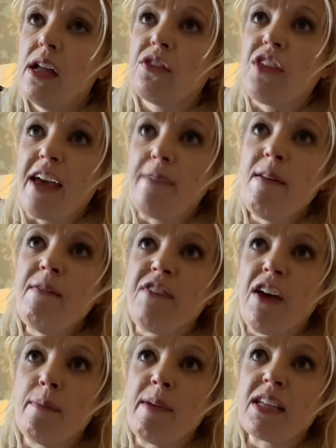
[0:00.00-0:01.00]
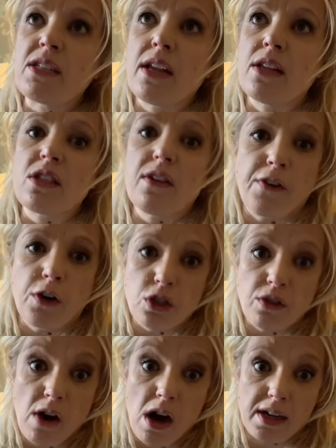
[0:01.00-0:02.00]
they've been filming since the 1st
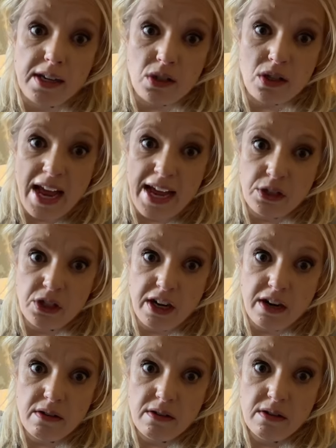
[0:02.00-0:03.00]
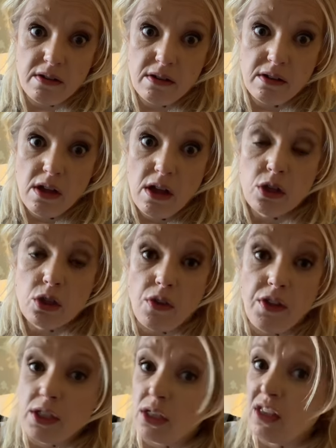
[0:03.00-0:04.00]
of August last year. So
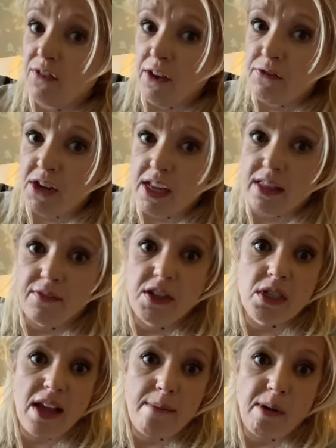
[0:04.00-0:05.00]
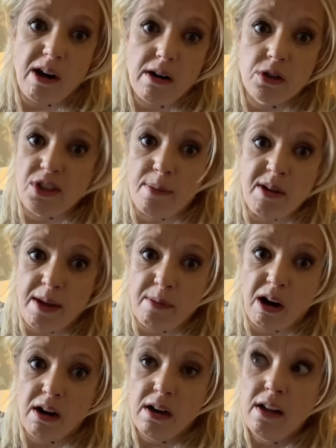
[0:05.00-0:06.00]
this is the 15th of December or
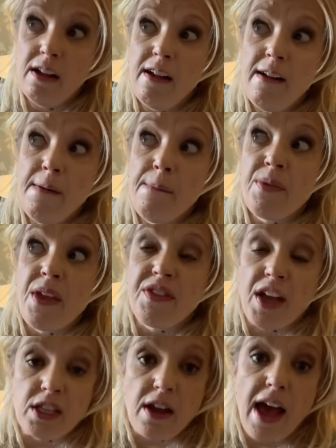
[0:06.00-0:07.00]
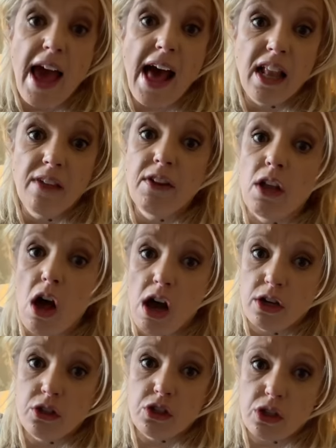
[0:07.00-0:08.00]
September. That's a hell of a
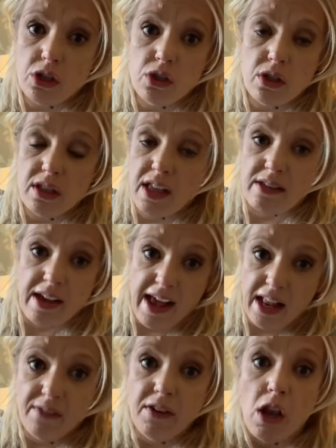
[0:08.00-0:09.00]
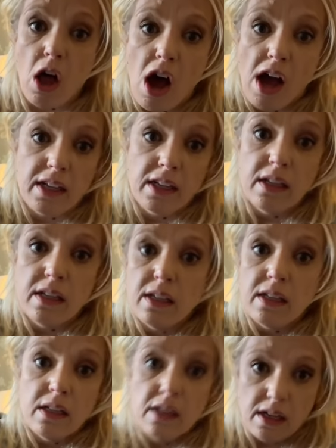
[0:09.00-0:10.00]
long, that's a hell of a long
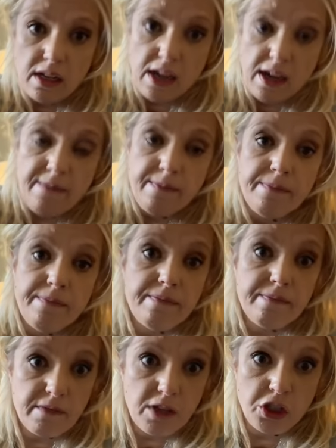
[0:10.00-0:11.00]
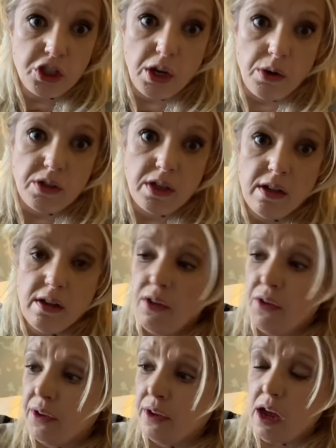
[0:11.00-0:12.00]
uh, shoot.
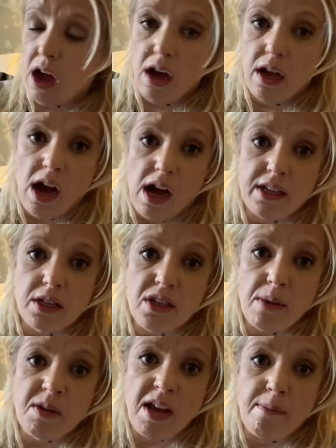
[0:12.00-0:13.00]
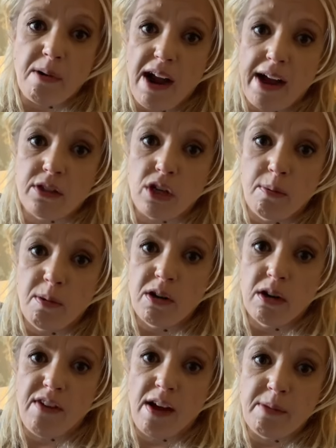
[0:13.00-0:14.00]
August, September, October,
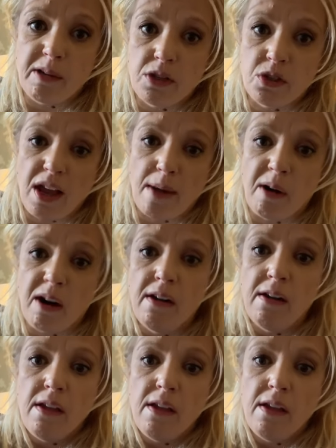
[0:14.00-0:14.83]
November, December,